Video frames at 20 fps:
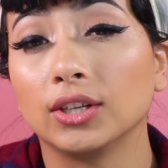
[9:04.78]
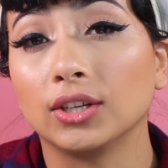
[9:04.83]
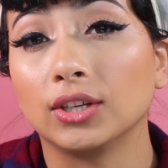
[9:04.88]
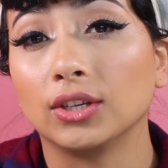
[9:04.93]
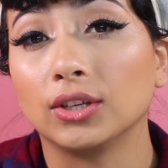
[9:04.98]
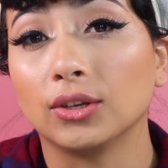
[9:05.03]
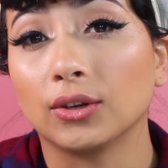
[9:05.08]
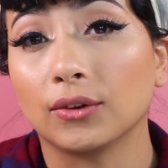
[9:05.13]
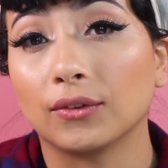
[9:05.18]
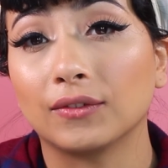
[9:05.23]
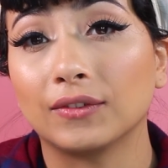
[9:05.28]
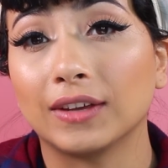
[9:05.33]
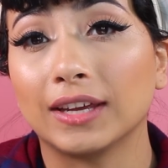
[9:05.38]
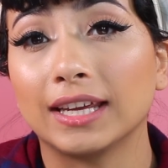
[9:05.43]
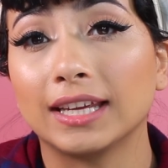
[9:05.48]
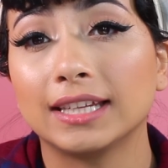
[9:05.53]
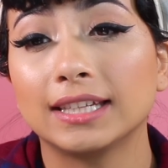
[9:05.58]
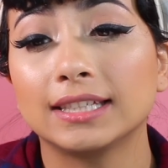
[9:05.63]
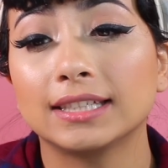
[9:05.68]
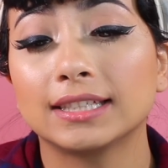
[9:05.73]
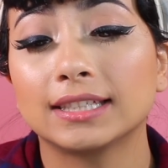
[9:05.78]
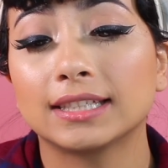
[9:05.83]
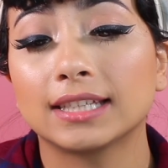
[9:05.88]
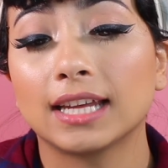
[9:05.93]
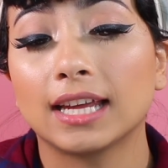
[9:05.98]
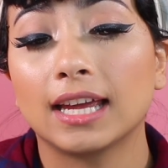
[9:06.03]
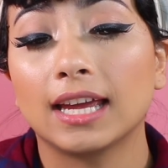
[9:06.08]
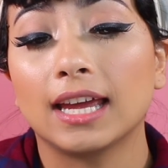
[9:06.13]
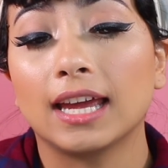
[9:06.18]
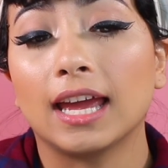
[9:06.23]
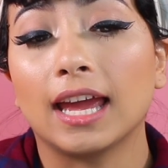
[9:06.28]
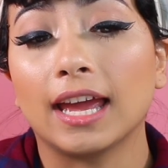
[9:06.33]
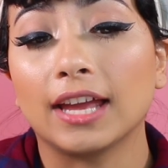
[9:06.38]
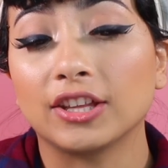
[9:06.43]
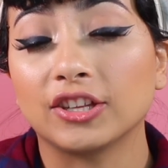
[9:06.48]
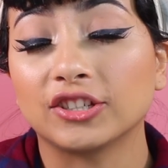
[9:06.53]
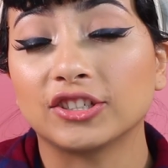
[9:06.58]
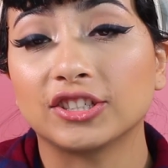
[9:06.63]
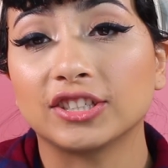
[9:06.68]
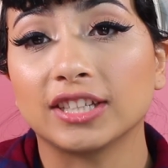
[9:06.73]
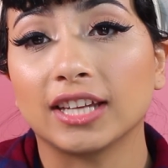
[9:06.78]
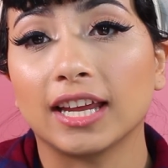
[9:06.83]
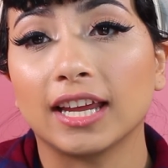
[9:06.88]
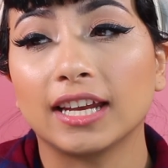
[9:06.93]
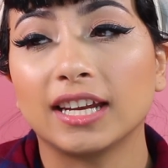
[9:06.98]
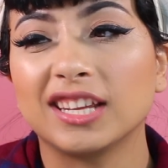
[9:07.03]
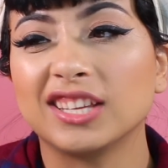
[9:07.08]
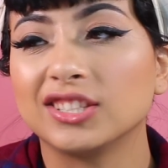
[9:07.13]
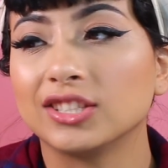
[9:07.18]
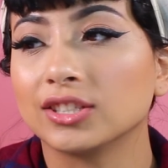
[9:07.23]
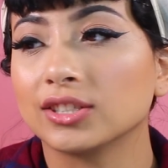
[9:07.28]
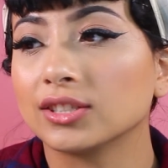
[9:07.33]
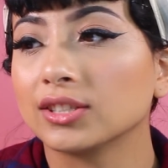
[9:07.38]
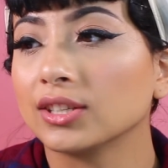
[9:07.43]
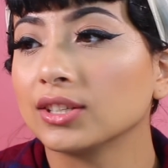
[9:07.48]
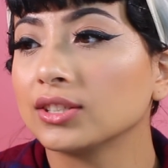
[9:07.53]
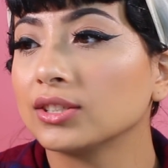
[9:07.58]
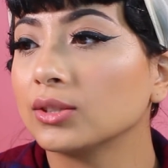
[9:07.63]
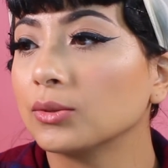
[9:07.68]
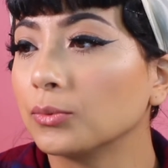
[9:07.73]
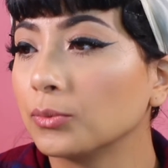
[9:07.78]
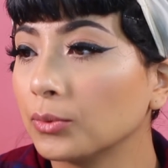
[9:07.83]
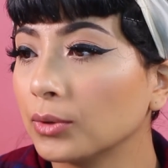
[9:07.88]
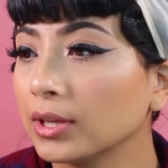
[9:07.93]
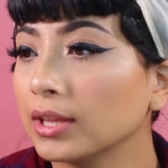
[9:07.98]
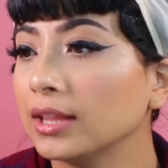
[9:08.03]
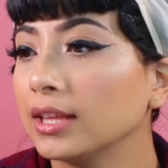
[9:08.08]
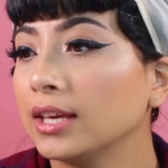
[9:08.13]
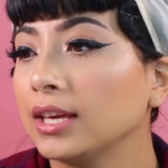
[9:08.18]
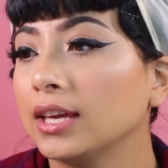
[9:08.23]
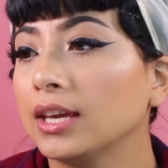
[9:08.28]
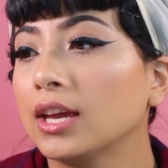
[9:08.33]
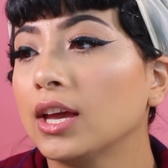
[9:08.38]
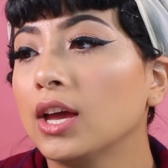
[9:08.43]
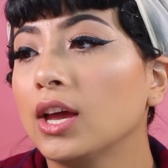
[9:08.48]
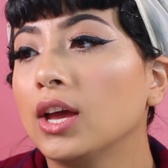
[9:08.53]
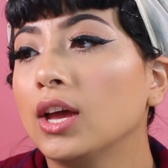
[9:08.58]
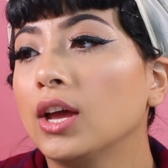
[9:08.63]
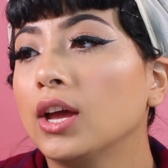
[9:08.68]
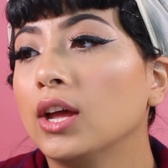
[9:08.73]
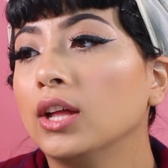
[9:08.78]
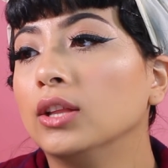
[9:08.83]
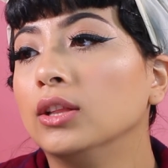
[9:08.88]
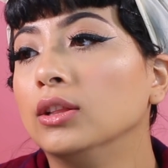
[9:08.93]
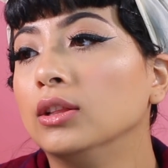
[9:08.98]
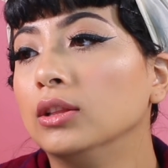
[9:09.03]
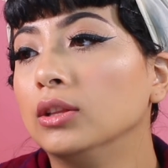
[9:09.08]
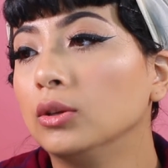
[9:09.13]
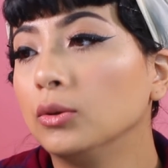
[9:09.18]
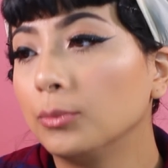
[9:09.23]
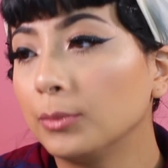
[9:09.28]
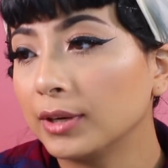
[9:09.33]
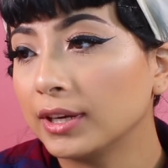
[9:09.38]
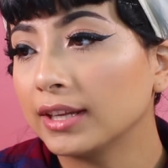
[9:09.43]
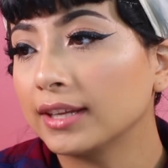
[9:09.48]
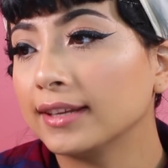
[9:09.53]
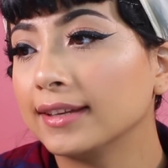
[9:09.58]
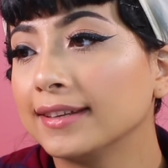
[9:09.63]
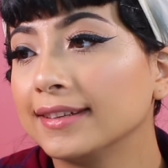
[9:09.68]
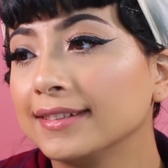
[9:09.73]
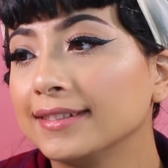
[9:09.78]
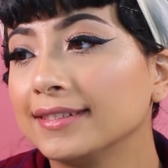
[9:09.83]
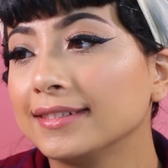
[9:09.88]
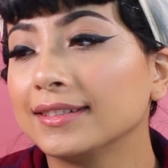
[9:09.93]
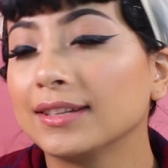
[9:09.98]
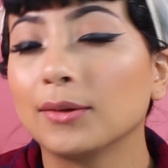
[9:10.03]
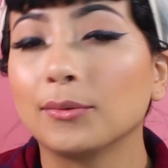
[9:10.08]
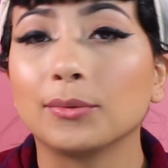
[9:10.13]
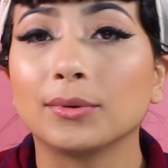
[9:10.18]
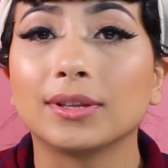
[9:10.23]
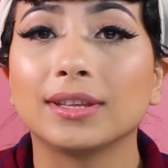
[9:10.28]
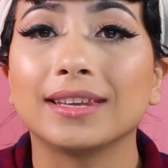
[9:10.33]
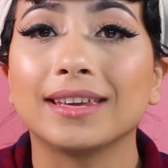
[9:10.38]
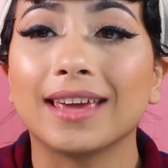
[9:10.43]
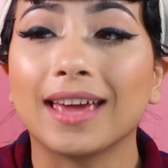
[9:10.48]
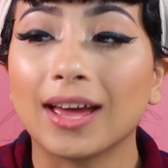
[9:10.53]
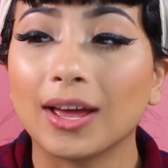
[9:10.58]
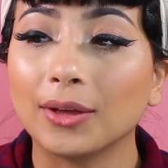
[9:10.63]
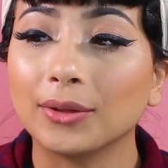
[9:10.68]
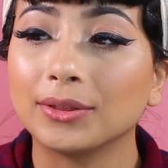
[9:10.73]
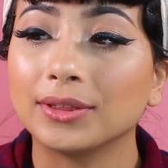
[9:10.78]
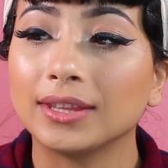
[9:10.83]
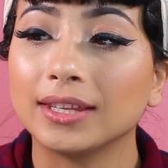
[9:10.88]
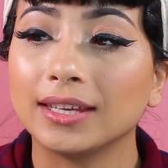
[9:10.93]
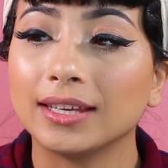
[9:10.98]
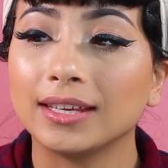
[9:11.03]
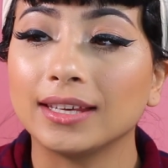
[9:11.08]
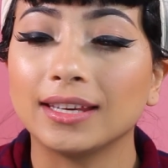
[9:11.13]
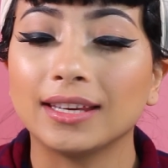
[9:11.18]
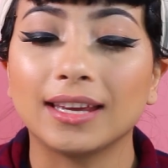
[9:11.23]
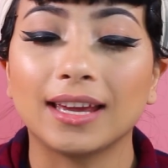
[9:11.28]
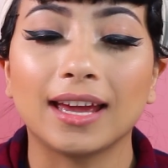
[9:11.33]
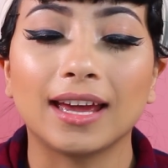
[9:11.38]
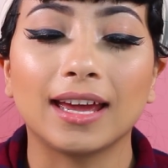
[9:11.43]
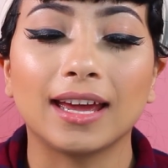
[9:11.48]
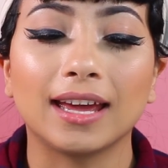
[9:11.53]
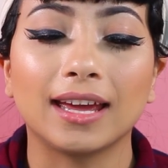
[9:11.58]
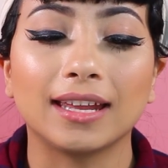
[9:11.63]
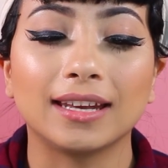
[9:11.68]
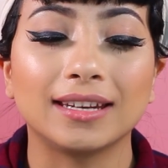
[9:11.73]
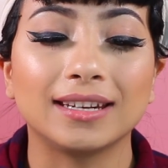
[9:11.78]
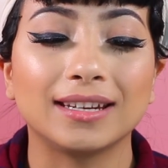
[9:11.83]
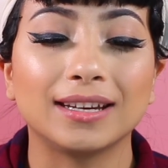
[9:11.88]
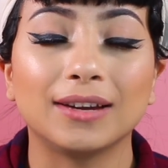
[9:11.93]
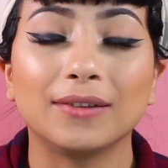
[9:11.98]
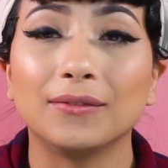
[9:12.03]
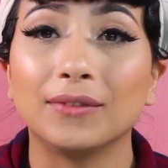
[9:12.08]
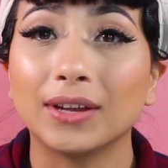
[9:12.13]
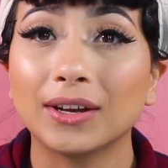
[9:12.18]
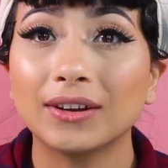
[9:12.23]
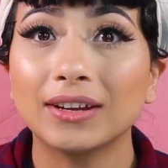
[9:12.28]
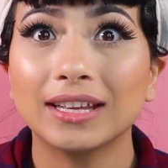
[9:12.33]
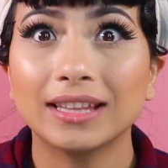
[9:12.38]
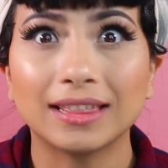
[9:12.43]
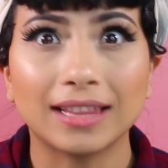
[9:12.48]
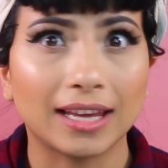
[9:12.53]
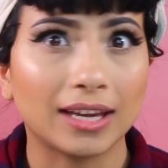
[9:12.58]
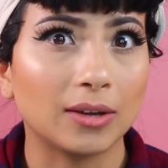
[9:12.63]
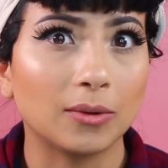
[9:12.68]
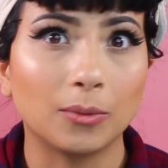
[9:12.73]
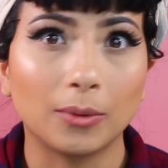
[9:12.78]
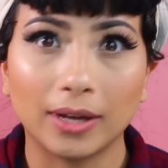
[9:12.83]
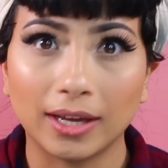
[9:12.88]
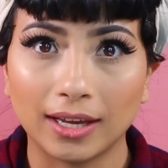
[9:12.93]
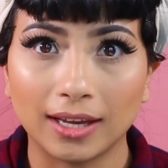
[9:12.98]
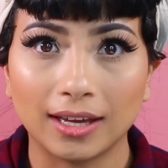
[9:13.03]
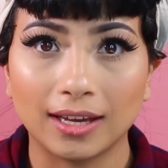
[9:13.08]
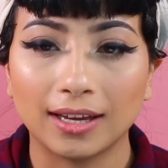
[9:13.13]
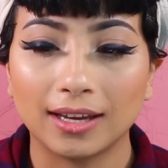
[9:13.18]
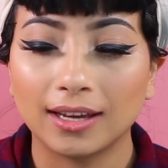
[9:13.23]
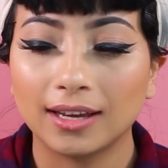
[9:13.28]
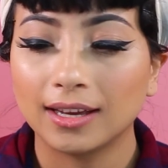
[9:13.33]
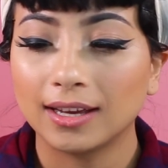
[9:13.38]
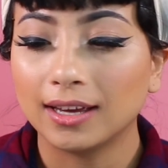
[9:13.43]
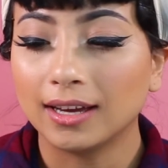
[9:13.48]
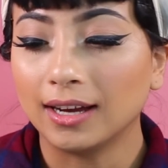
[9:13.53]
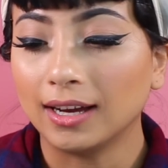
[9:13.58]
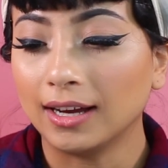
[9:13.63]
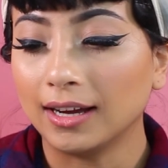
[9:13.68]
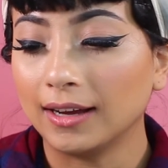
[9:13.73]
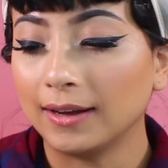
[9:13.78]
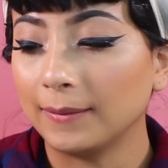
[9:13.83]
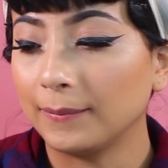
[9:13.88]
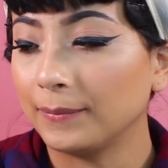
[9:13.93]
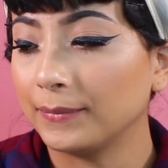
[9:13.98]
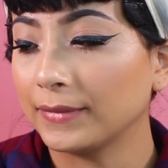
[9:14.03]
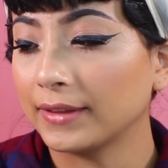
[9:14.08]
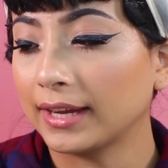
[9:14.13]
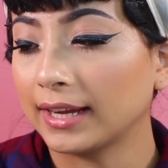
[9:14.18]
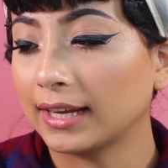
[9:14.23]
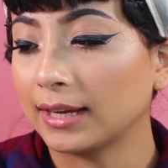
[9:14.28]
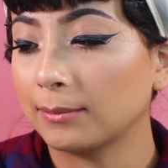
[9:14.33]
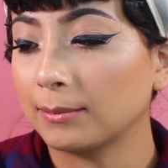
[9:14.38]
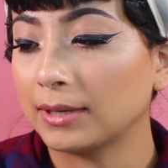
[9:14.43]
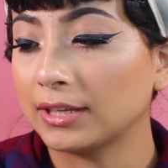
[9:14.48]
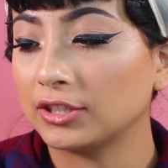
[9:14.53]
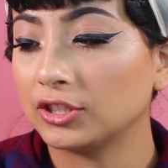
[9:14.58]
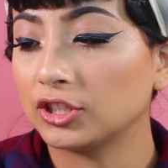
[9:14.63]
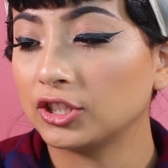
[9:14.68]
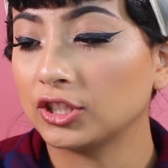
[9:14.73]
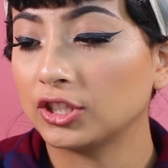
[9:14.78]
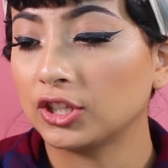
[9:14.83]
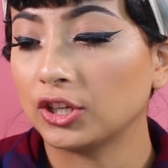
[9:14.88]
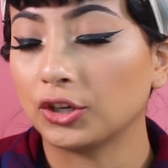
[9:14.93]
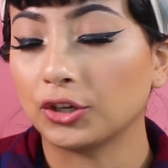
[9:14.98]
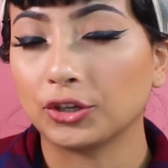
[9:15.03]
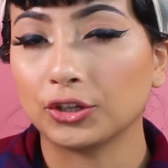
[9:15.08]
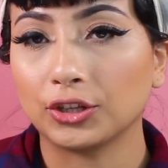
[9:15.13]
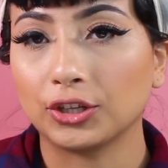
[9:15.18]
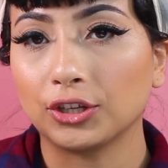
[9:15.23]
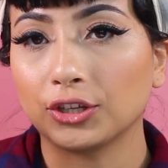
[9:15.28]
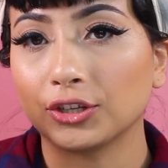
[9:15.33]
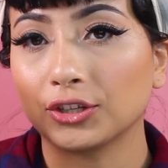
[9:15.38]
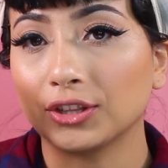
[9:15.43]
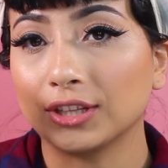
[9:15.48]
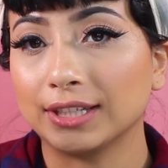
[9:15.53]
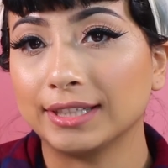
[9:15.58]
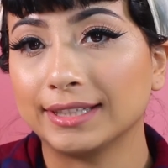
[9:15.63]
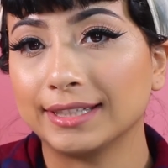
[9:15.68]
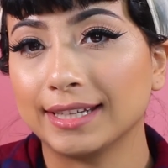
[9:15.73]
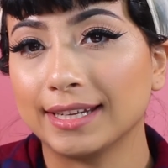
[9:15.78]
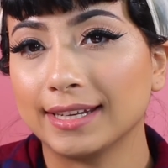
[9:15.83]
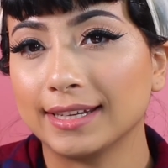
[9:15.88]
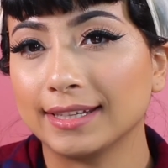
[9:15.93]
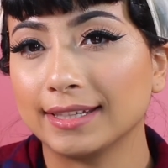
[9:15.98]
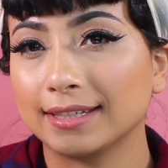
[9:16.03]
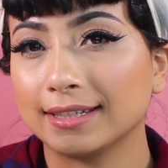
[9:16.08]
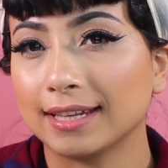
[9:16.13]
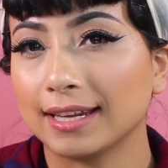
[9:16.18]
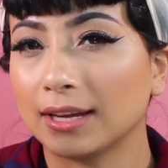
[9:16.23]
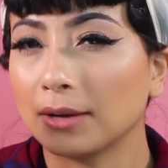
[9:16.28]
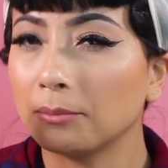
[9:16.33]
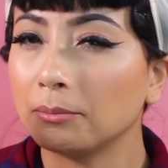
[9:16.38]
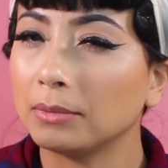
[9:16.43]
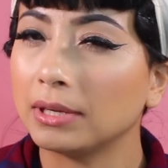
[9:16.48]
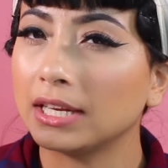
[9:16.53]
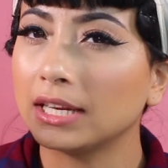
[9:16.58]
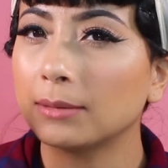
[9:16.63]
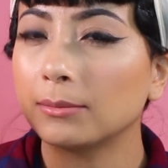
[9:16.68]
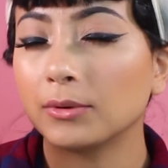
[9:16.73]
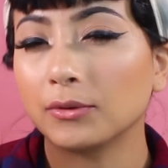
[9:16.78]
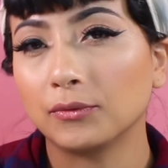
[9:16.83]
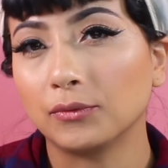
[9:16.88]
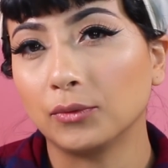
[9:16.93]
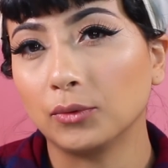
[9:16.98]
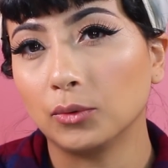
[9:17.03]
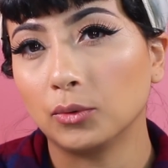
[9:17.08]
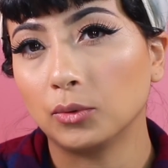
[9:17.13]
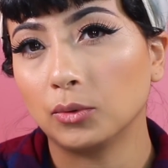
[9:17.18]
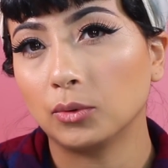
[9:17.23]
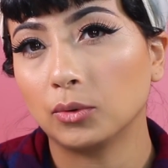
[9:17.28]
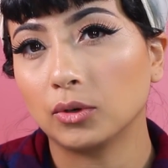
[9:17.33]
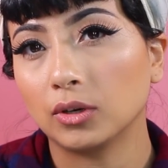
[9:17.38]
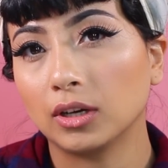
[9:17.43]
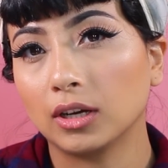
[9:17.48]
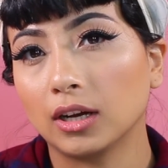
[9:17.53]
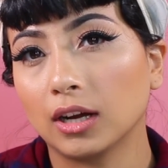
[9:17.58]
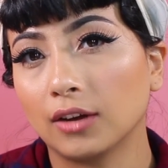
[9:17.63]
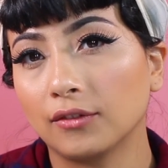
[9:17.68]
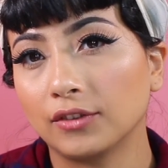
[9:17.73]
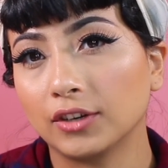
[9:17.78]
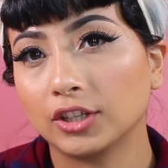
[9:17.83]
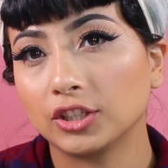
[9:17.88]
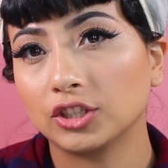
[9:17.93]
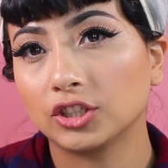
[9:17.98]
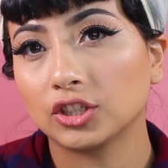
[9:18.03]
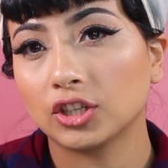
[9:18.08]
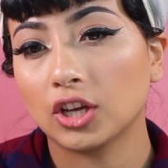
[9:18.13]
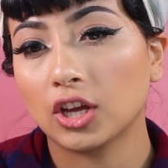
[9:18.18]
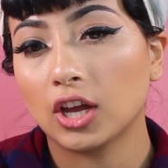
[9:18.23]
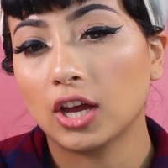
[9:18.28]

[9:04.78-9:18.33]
your face and your skin, it just looks really luminous, really healthy, and very lightweight. Like I mentioned earlier, this is like a medium to full coverage